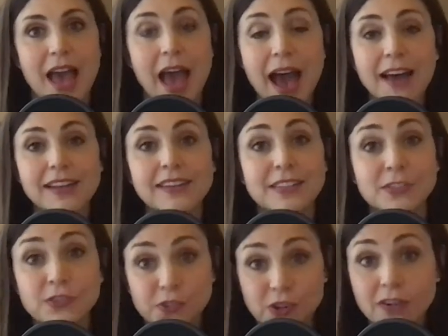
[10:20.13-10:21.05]
at an
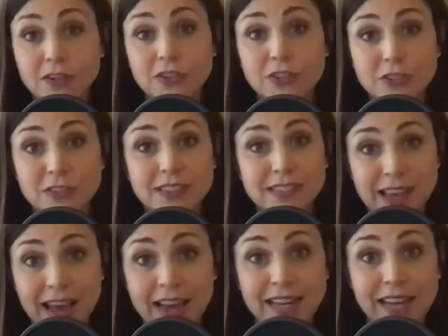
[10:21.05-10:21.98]
instructional
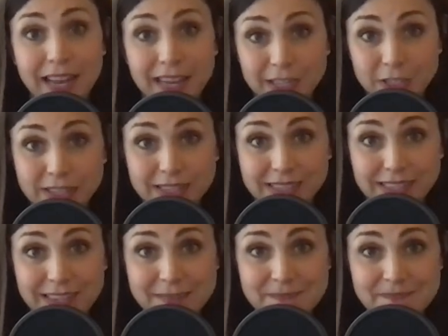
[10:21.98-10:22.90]
design
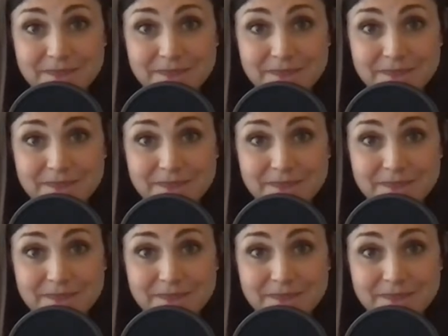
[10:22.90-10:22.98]
agency.